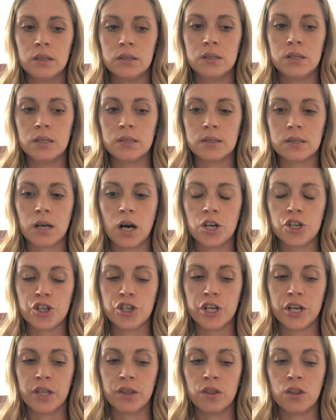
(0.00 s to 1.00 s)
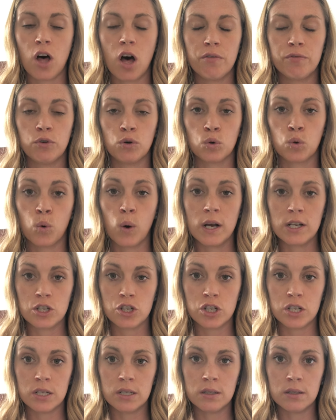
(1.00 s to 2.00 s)
discussion, thoughtful
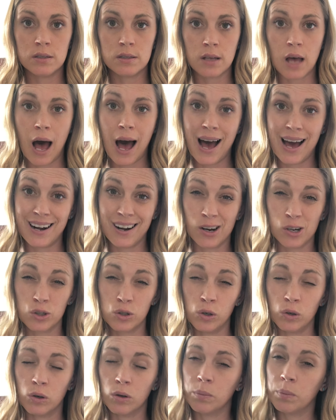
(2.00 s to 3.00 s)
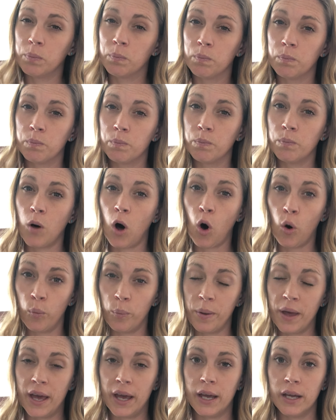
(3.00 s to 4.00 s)
questions on our Google
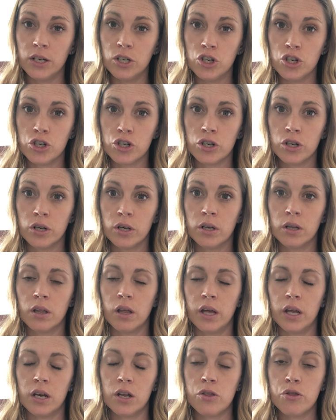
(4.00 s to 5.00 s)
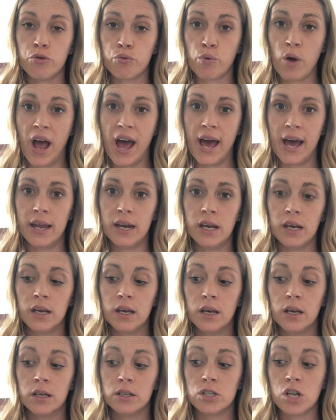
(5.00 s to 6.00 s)
homepage in a thread
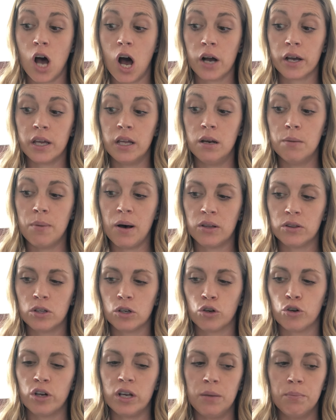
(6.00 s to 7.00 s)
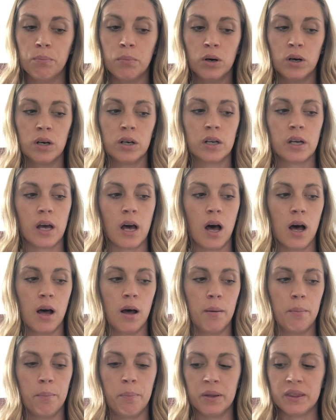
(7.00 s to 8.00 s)
talking about the Green Book,
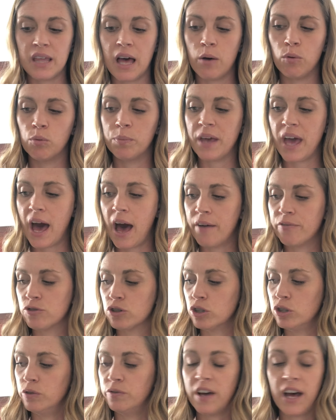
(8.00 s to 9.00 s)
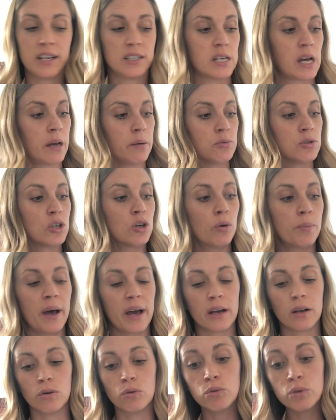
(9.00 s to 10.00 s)
but that will be after you've had time to go
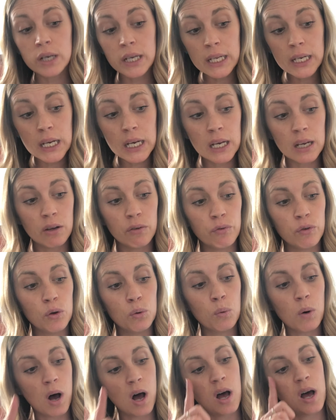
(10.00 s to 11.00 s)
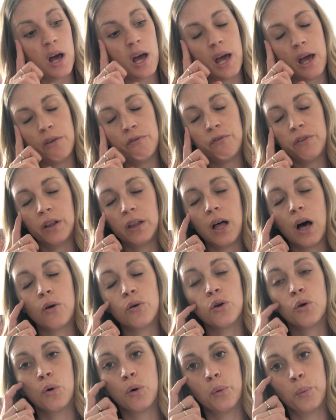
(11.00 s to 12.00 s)
back and read it if you want and fill out
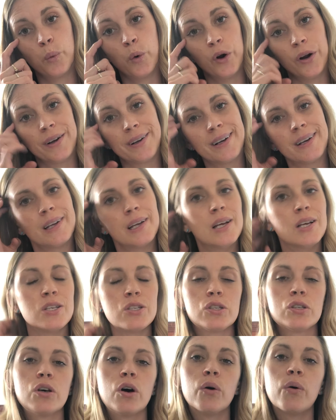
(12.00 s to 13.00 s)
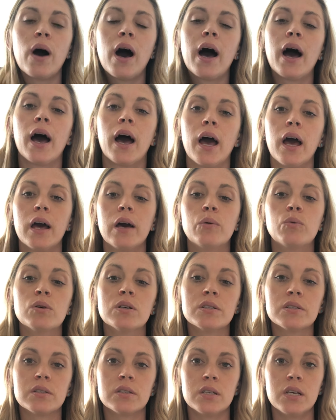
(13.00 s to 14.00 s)
your work. So I
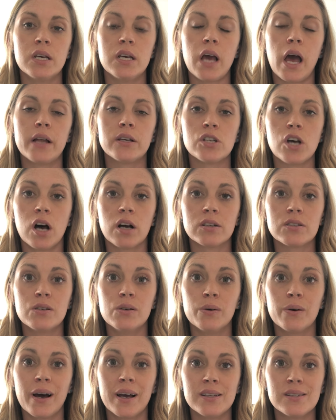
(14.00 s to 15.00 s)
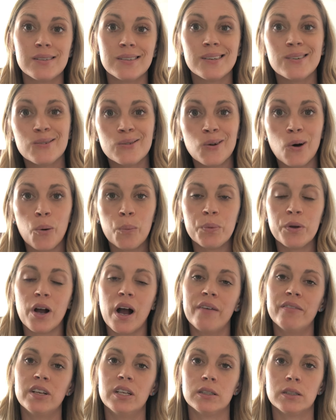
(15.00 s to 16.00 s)
will see and talk to you guys soon. Hope you're
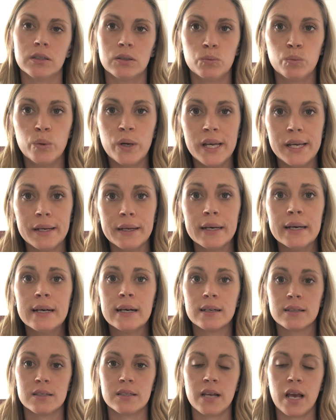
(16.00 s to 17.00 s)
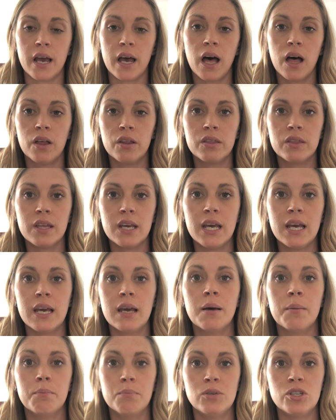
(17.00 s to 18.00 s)
having a good week. Stay
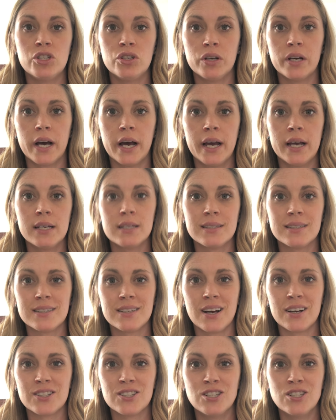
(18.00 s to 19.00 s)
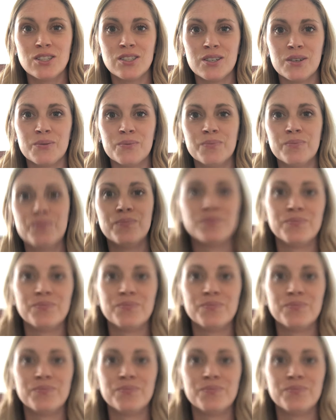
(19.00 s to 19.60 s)
healthy. Miss you guys. Talk to you soon.